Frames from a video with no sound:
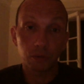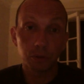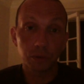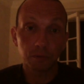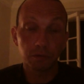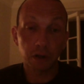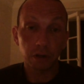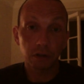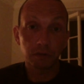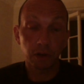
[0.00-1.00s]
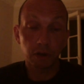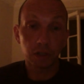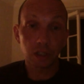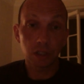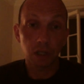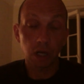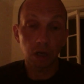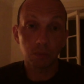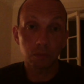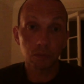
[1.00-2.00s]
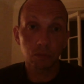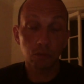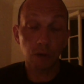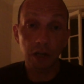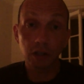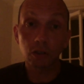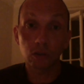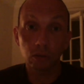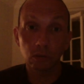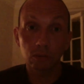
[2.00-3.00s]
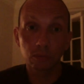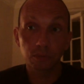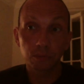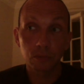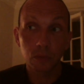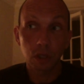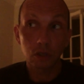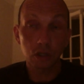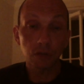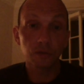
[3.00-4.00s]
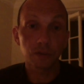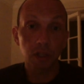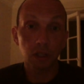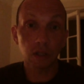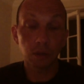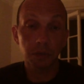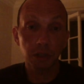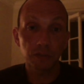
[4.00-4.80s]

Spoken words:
some very, very radical shifts in their belief